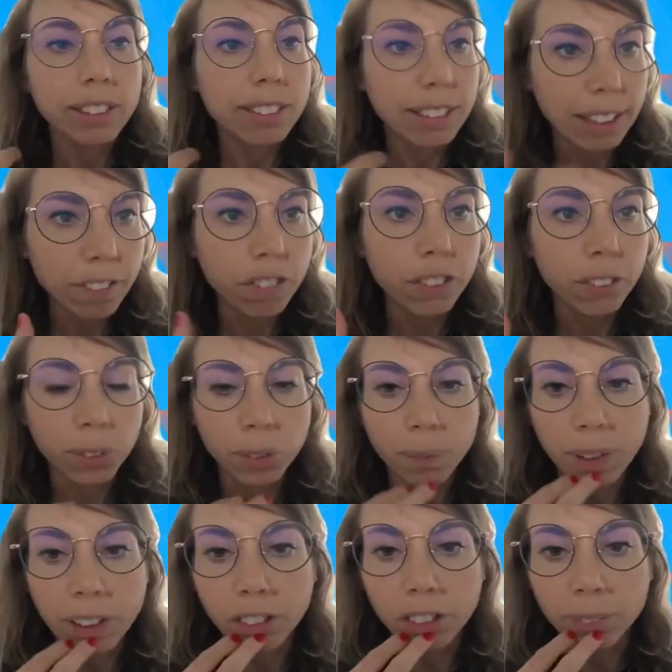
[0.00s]
Same for the
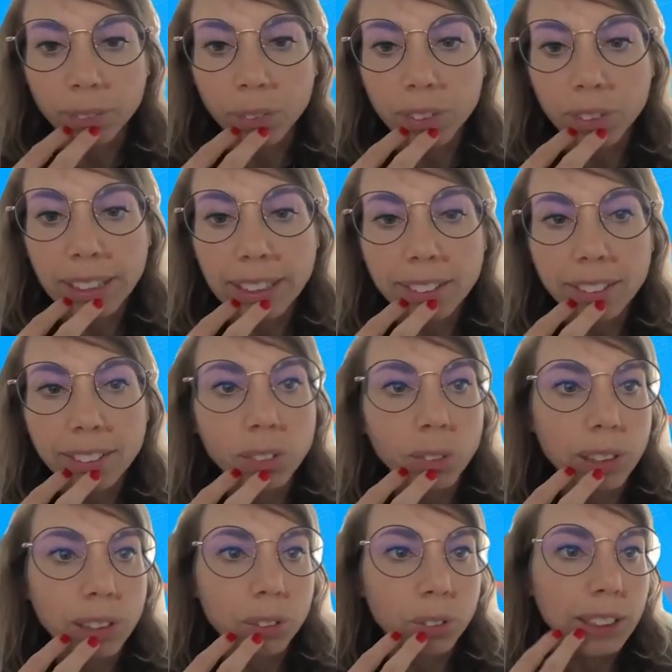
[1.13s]
performance test so
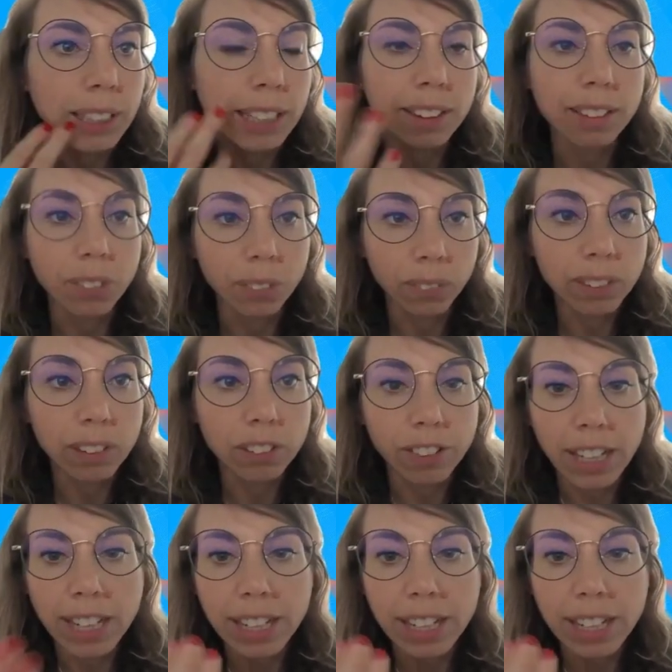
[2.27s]
that we can identify